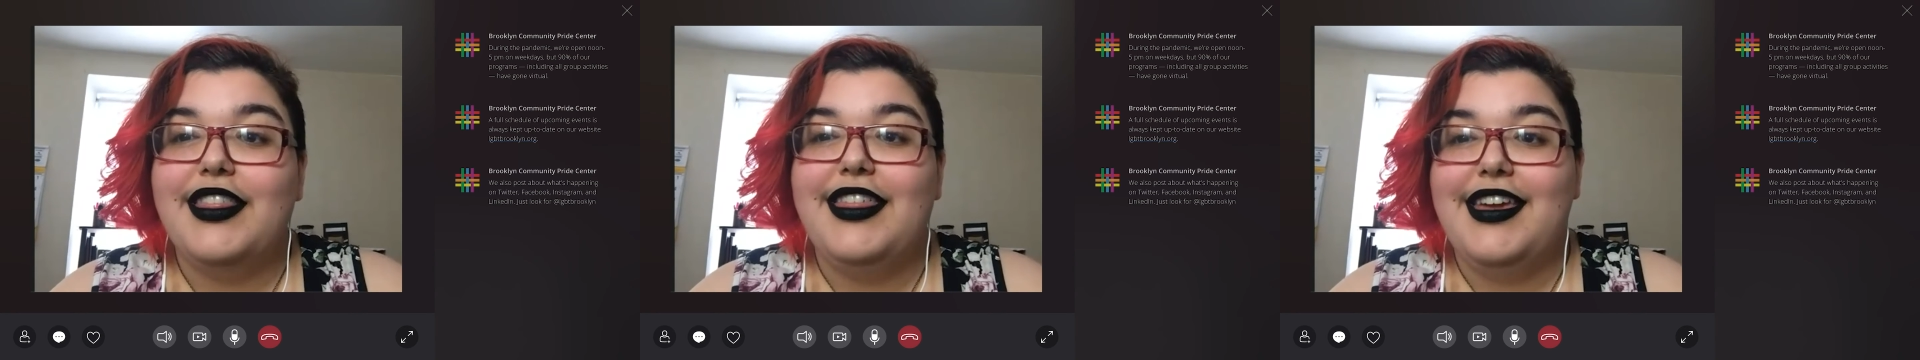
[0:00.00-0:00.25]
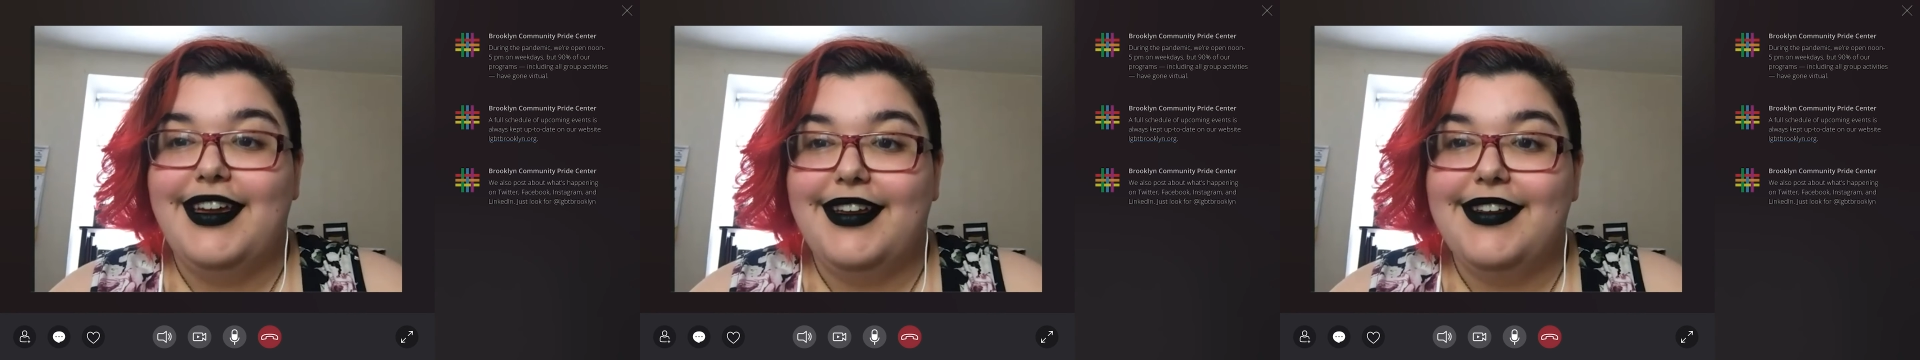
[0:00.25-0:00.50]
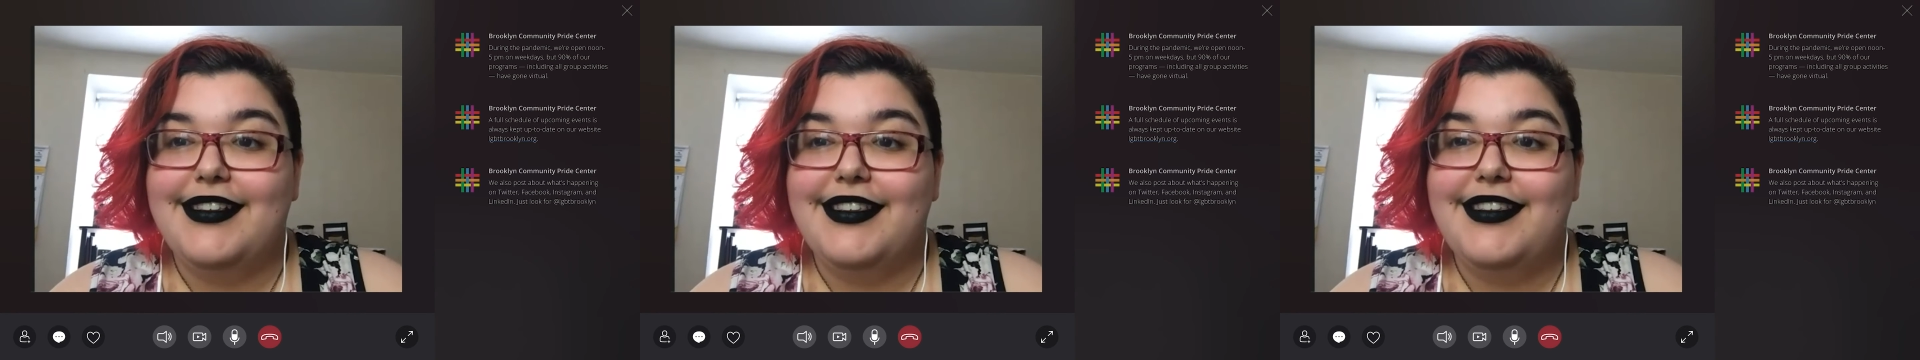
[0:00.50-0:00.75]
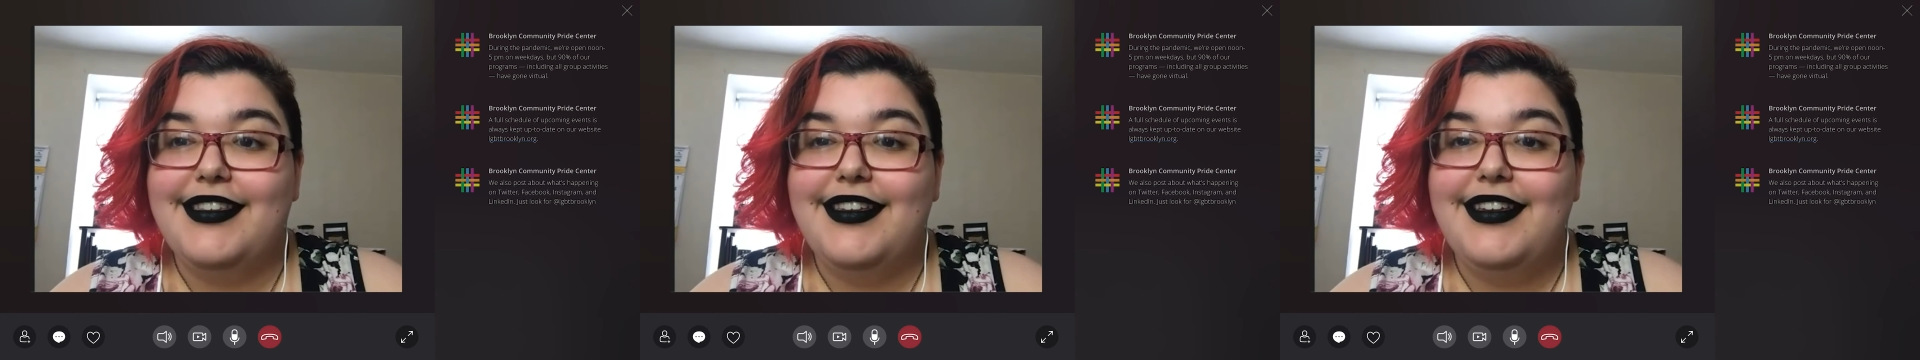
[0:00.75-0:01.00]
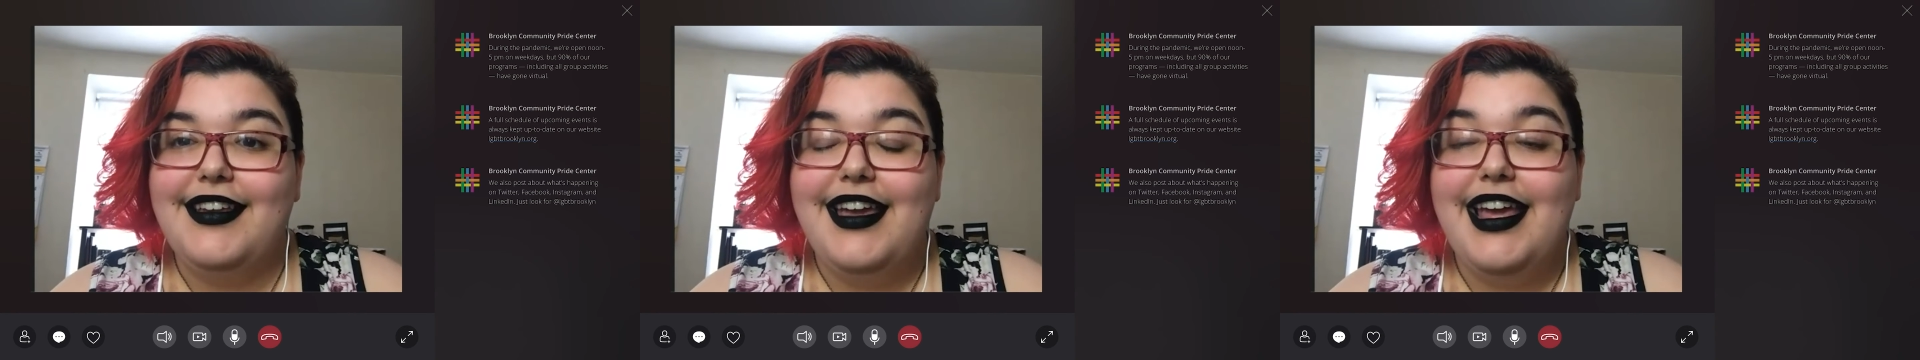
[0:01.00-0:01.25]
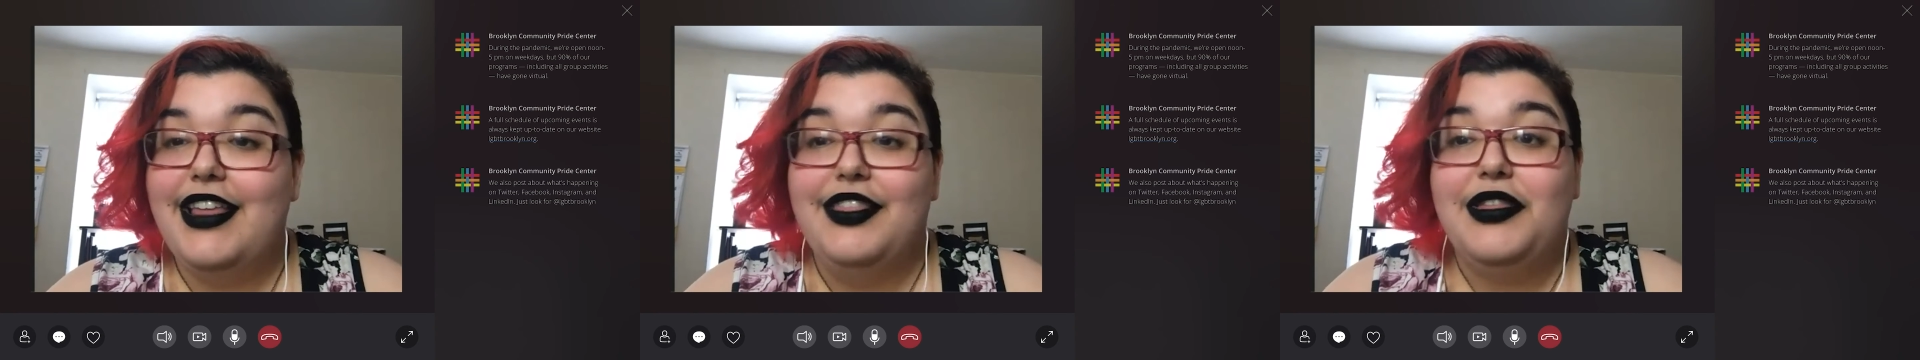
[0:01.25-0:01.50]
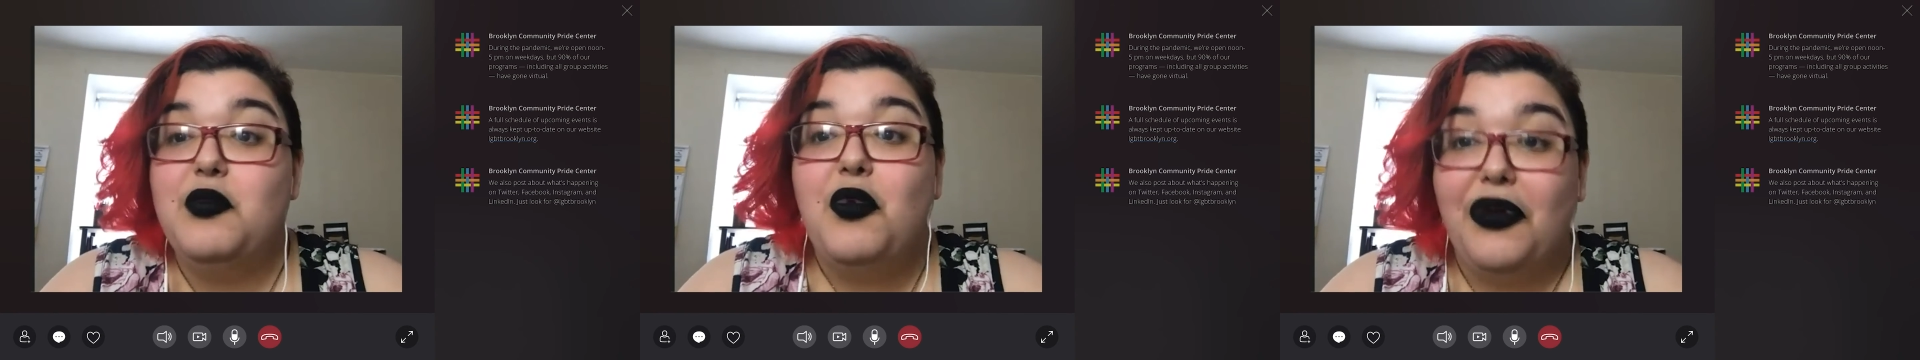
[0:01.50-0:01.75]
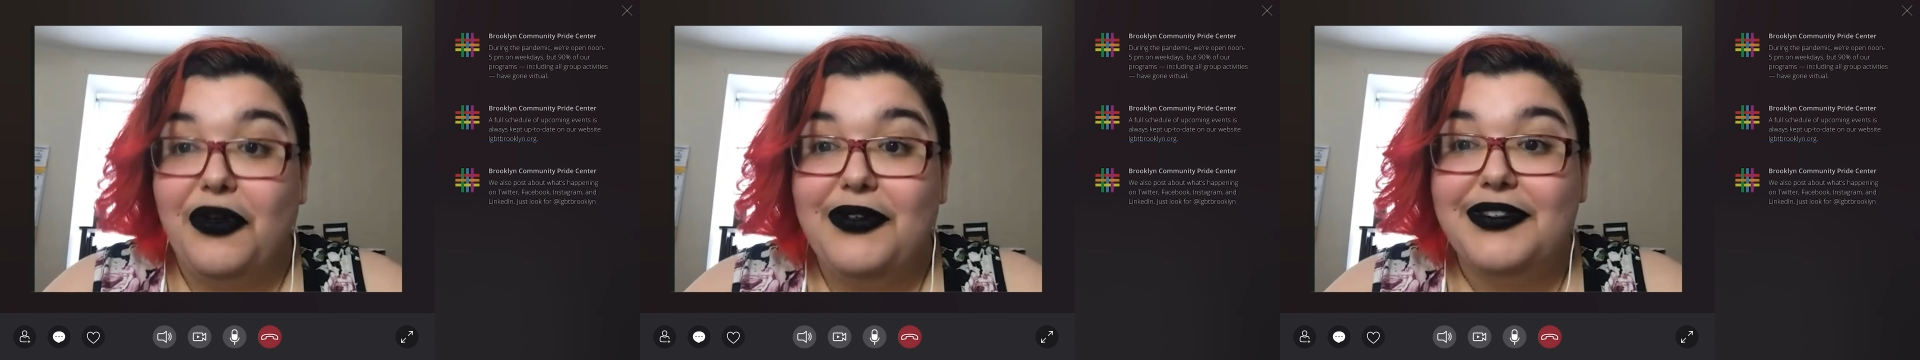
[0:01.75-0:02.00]
things in the
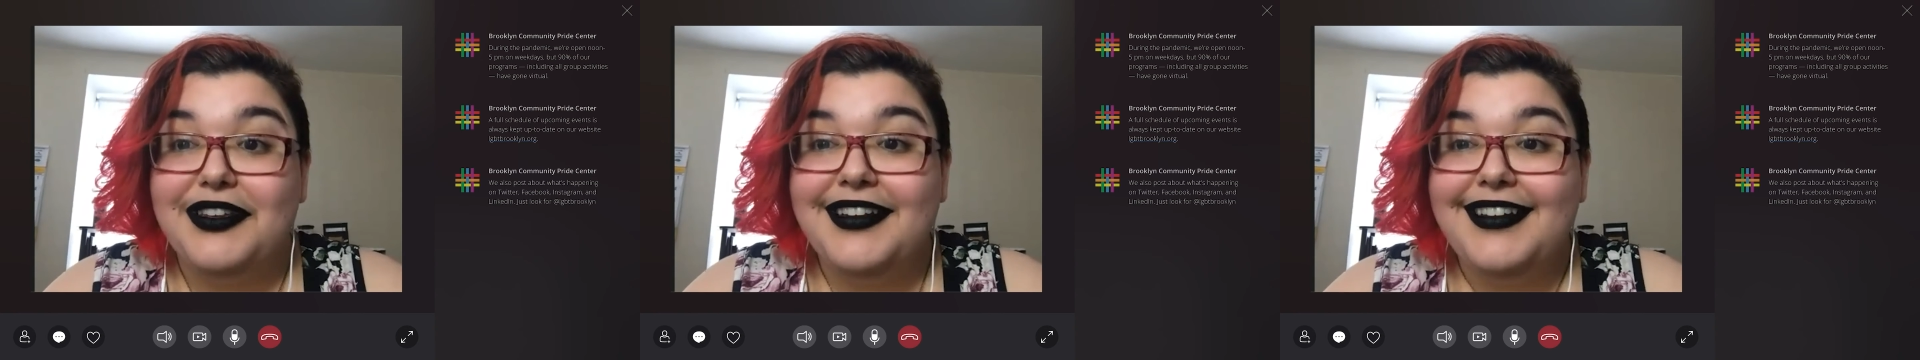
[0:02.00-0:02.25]
world